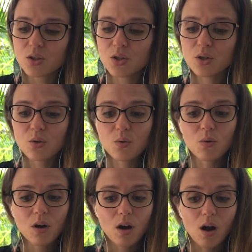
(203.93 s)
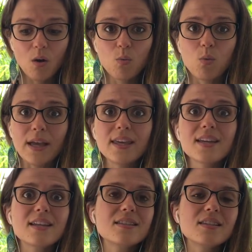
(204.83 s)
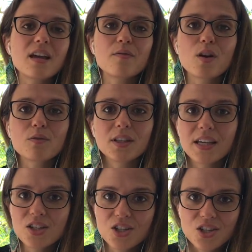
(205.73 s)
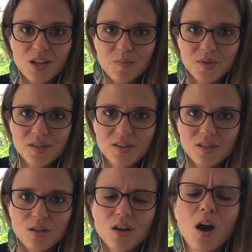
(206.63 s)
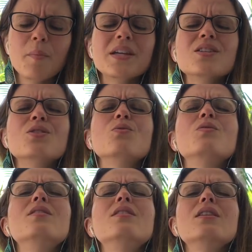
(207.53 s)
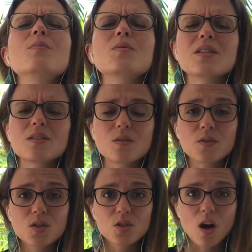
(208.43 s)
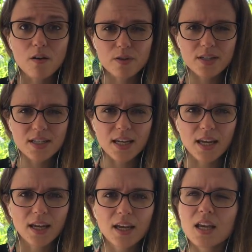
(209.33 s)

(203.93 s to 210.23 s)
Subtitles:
to awaken inside of our relationships, to come into deep sense of sovereignty,